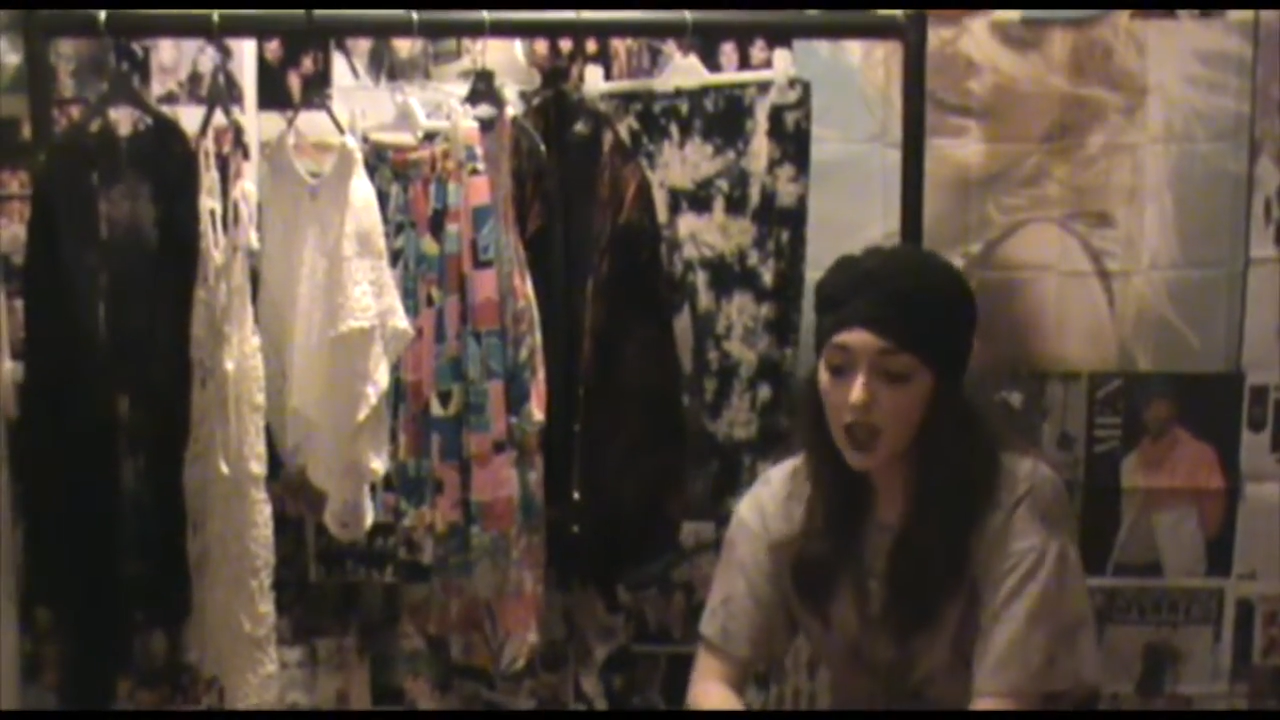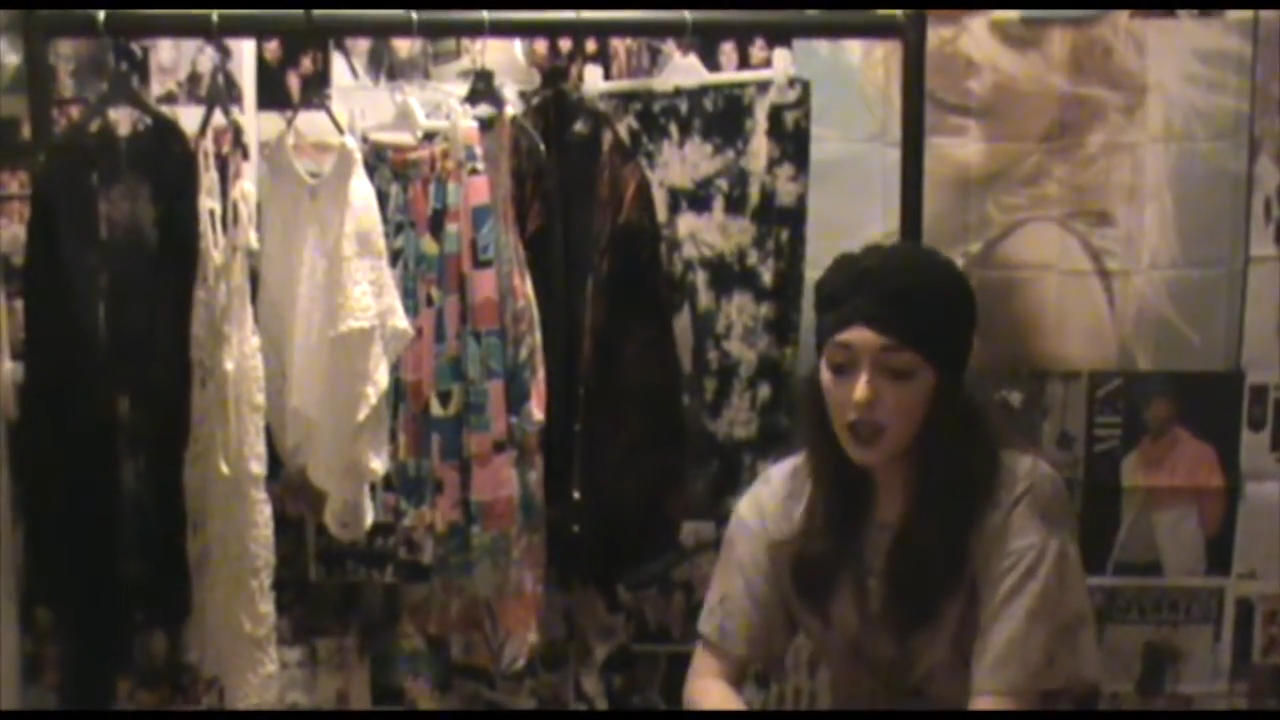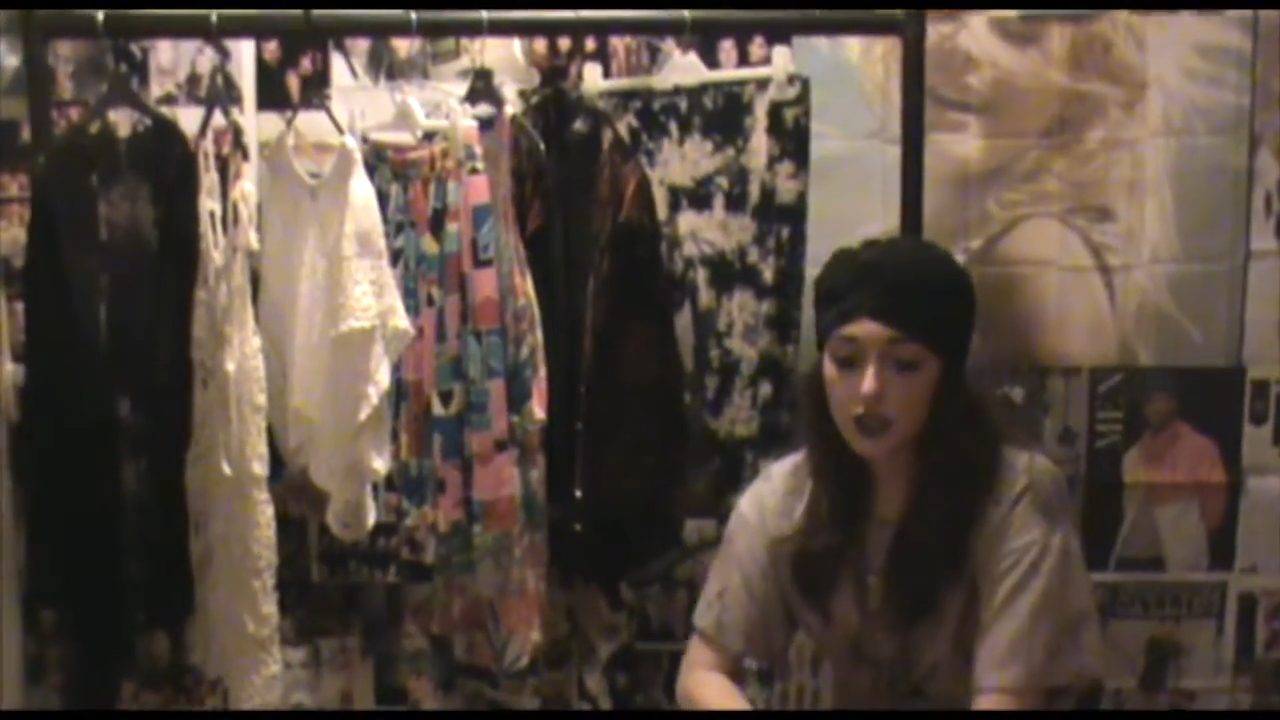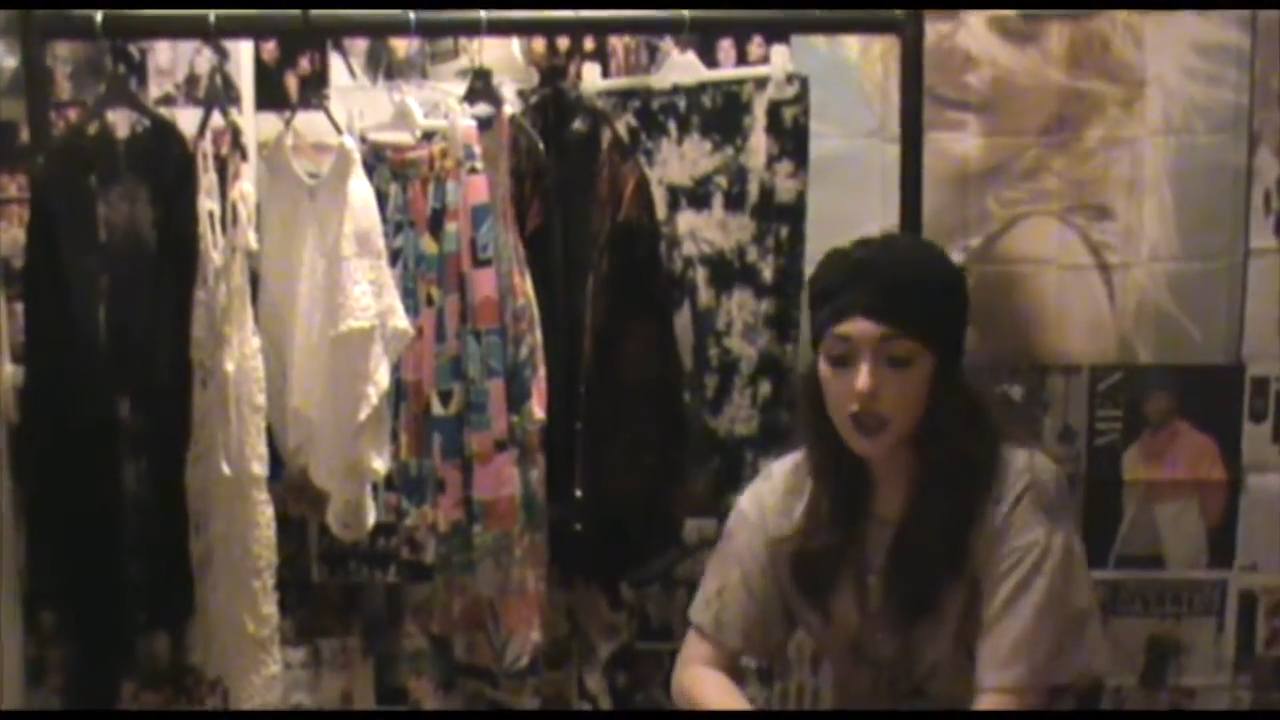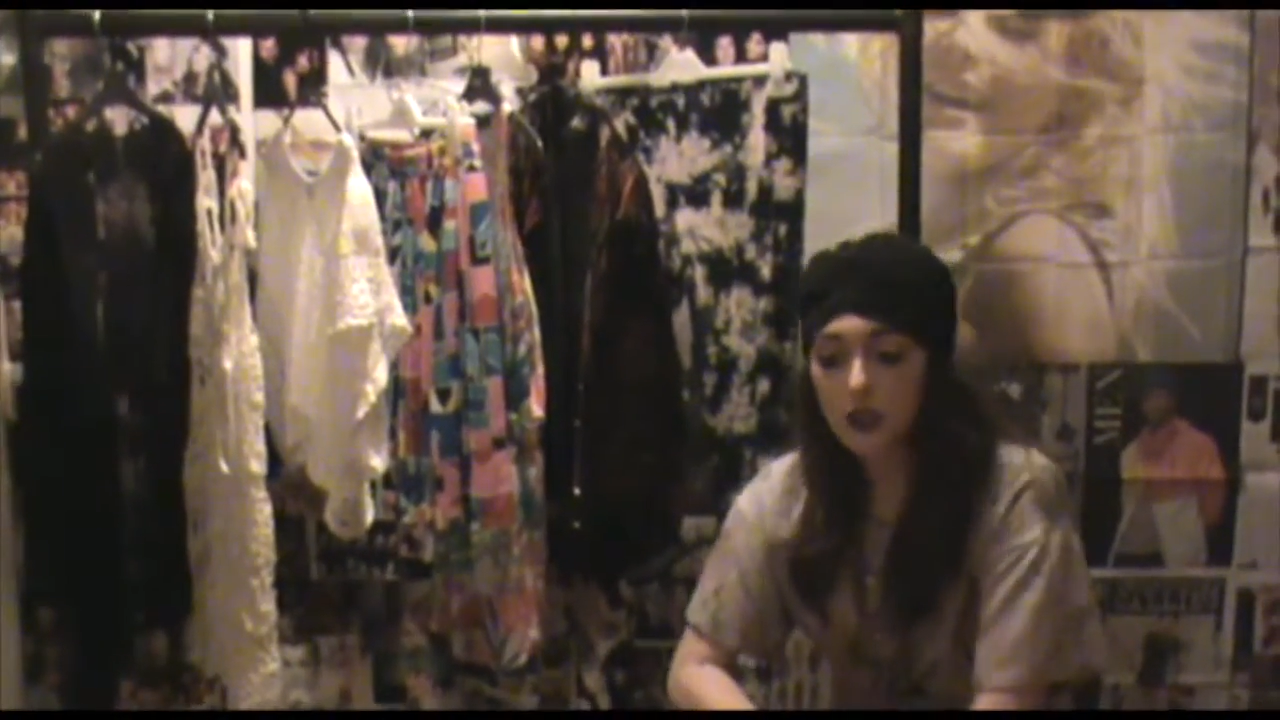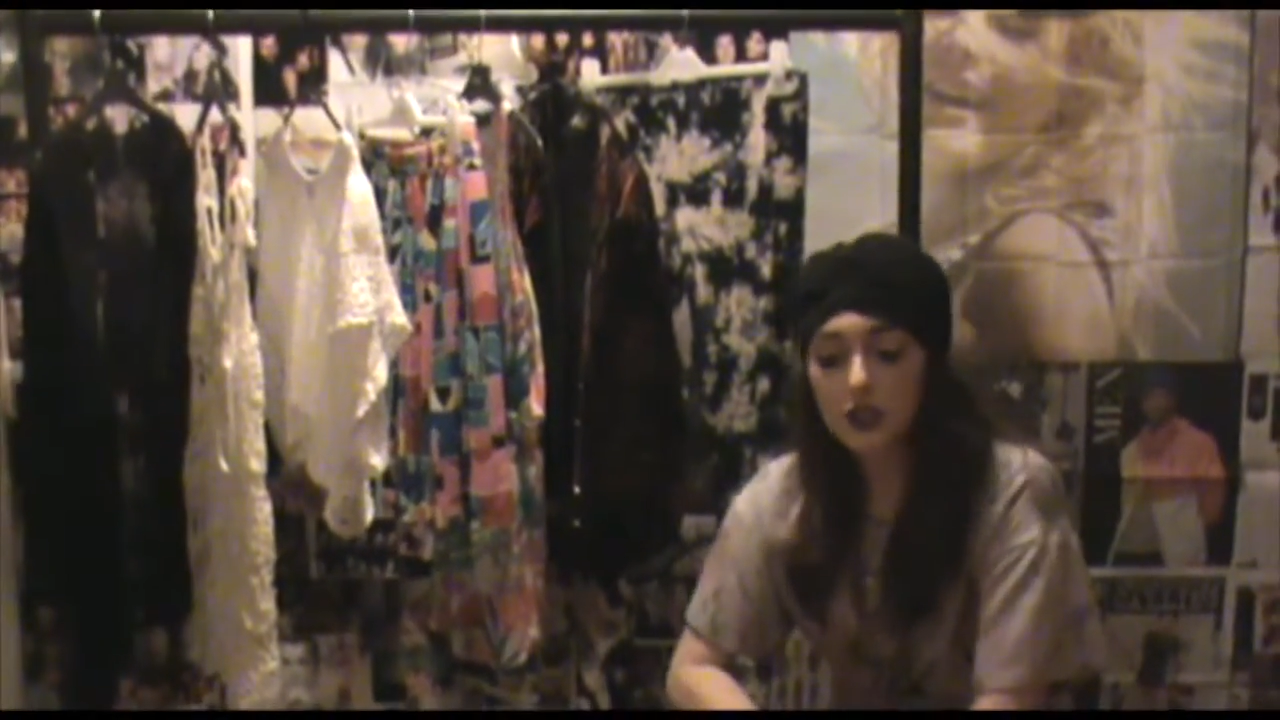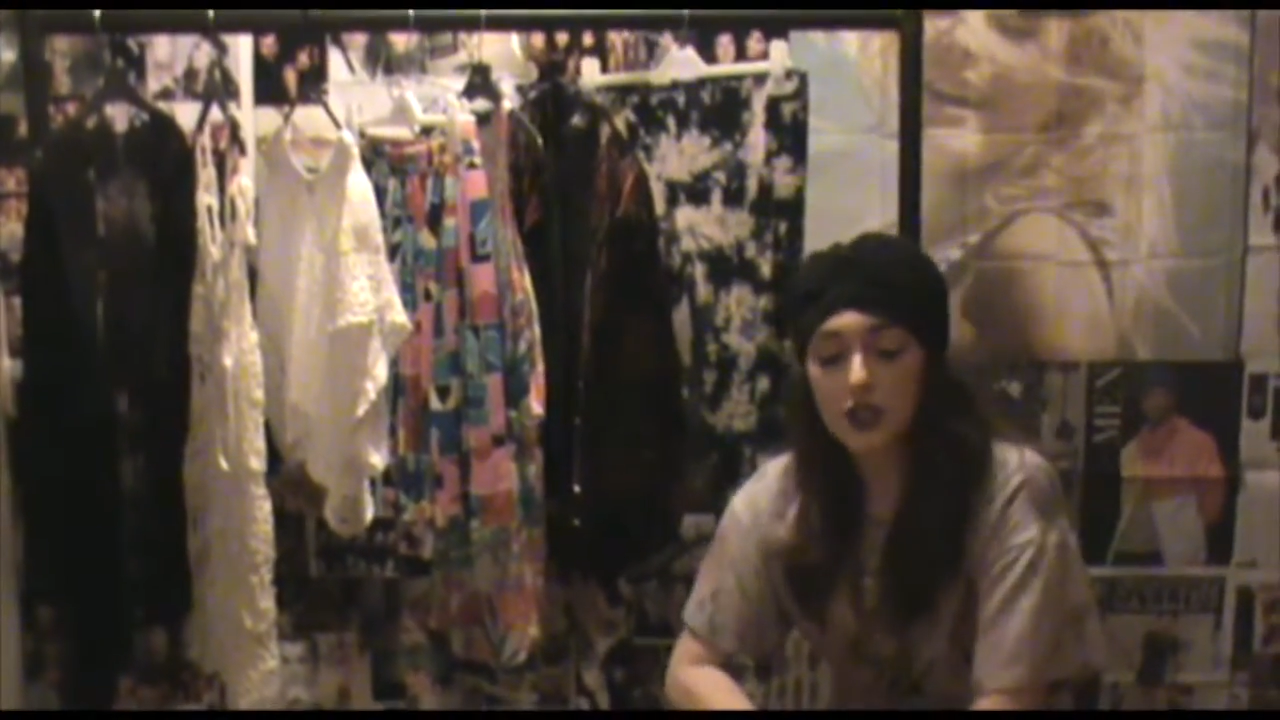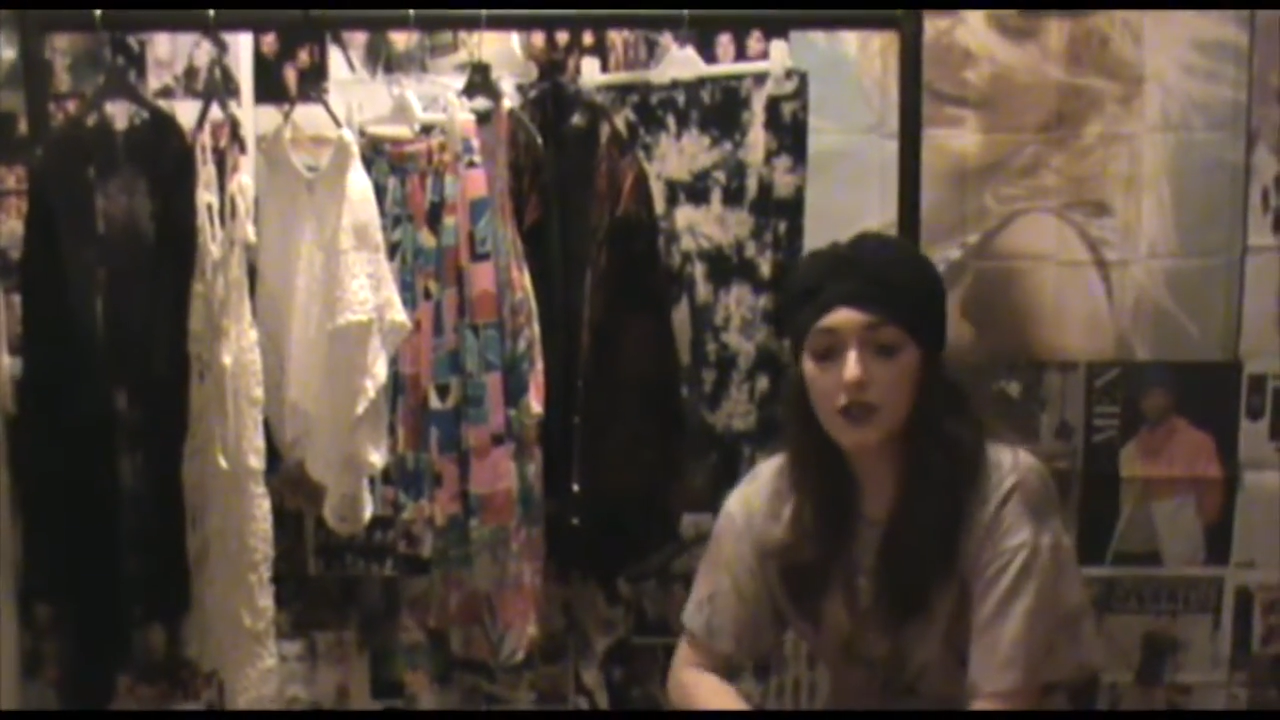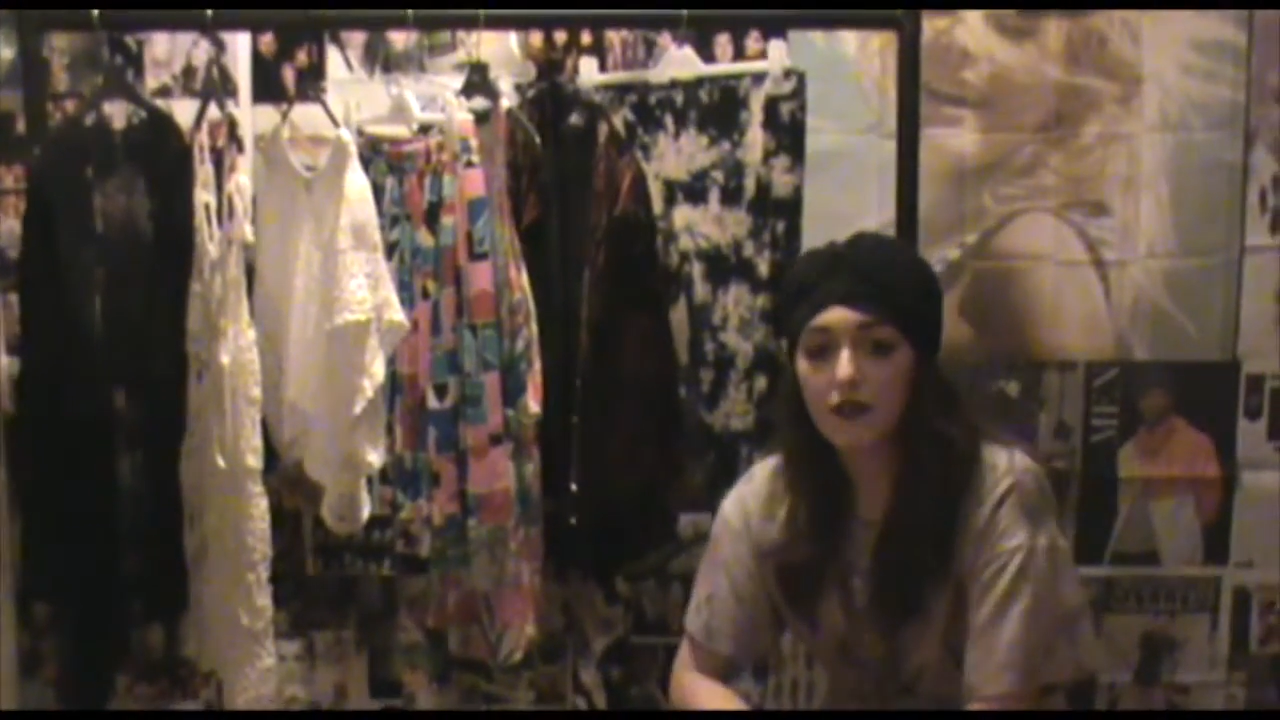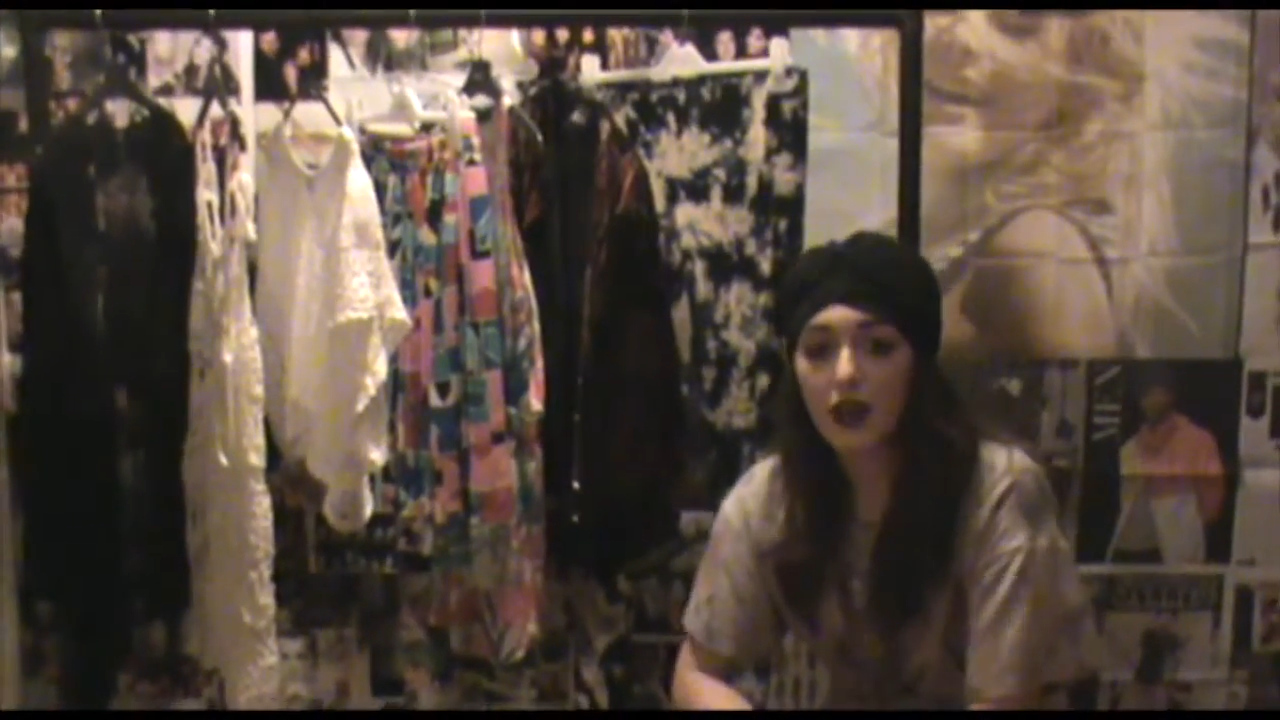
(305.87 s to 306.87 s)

the shoots that you've